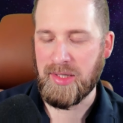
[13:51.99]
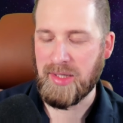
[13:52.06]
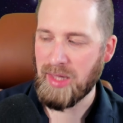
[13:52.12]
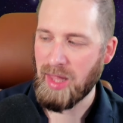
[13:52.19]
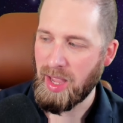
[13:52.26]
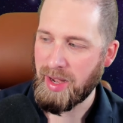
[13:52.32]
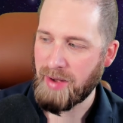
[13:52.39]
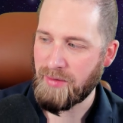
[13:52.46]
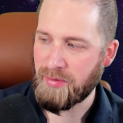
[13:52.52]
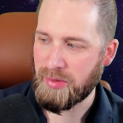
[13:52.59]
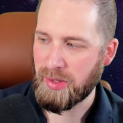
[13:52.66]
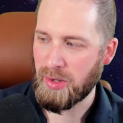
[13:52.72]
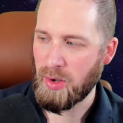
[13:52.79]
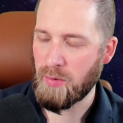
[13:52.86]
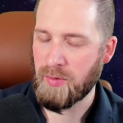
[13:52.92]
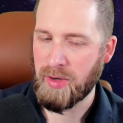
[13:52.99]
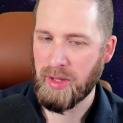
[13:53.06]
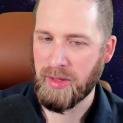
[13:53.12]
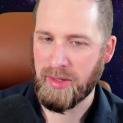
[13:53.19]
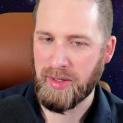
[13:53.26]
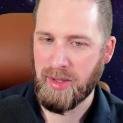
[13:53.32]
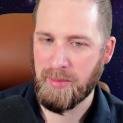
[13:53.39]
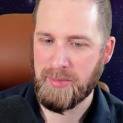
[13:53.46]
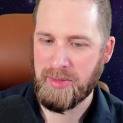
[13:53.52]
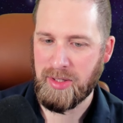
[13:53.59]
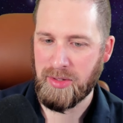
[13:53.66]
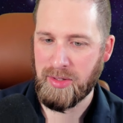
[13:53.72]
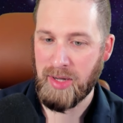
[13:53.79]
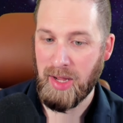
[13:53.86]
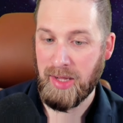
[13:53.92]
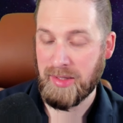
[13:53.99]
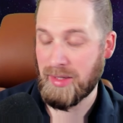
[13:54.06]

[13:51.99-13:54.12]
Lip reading: slide everything over, nothing comes here to die.